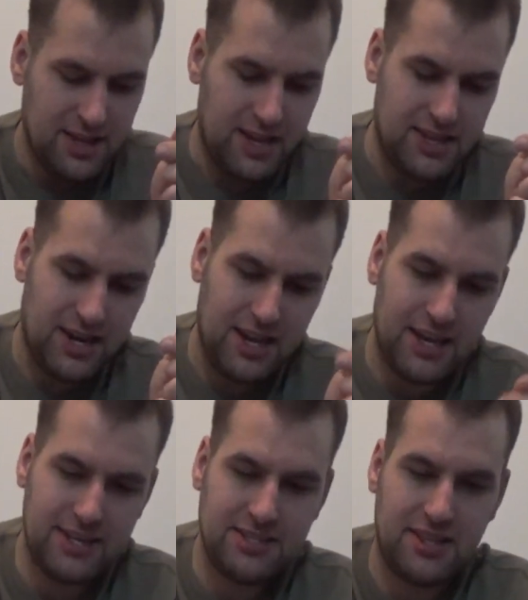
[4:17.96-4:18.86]
And then I
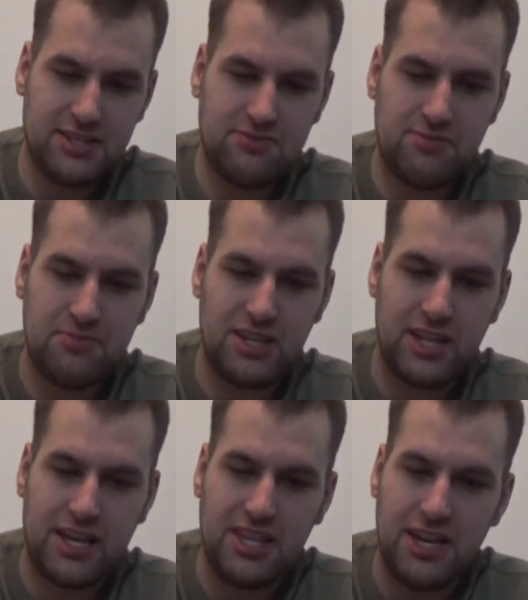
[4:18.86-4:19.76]
guess this would be
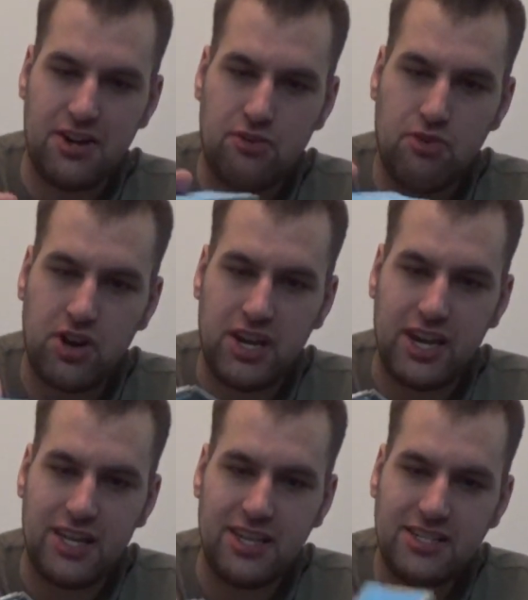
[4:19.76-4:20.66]
like the inner
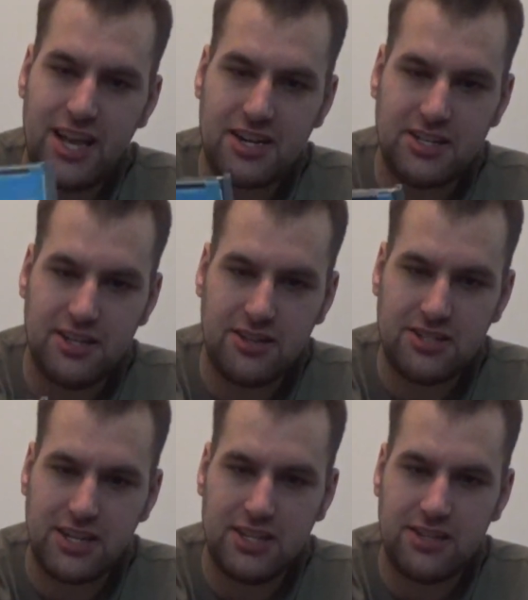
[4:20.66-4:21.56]
working. And this actually
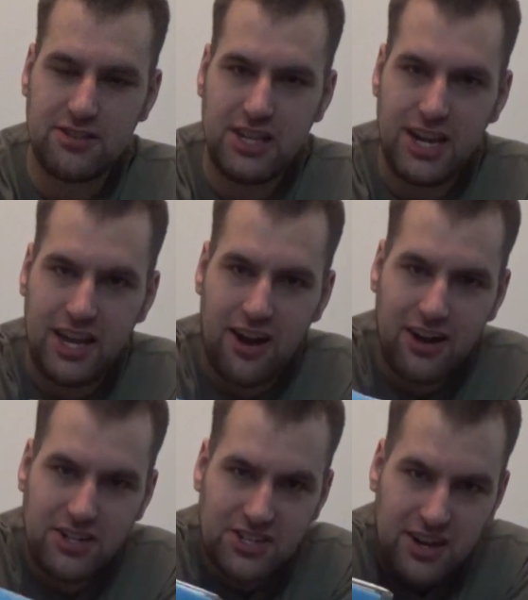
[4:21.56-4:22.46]
looks like a little tiny
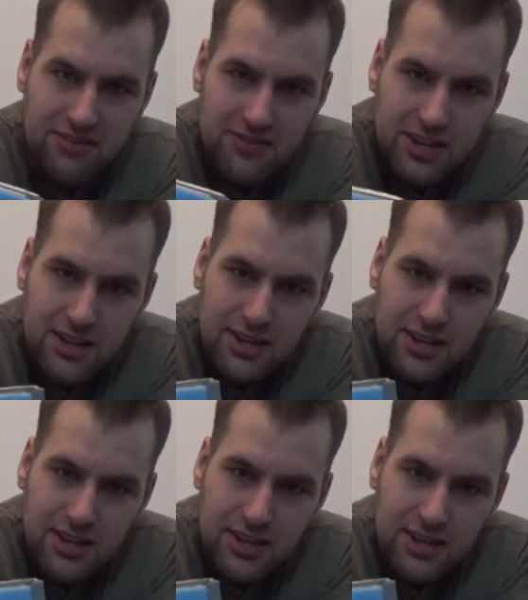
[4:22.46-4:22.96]
hard drive.